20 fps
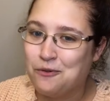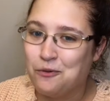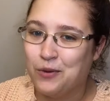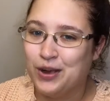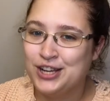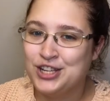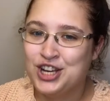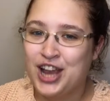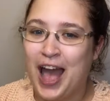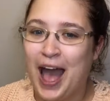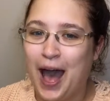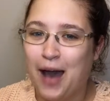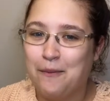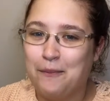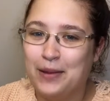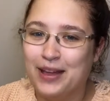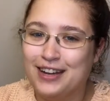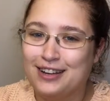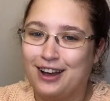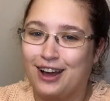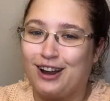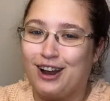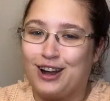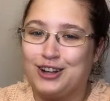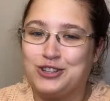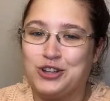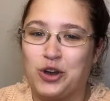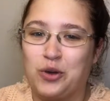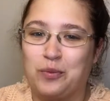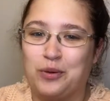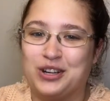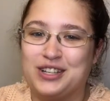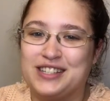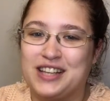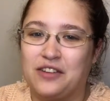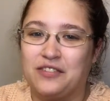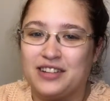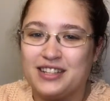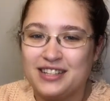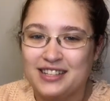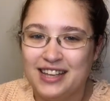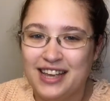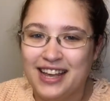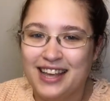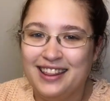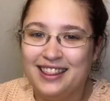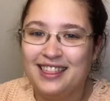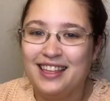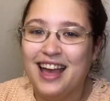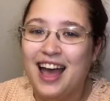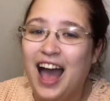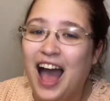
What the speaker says: which happened on October 17th.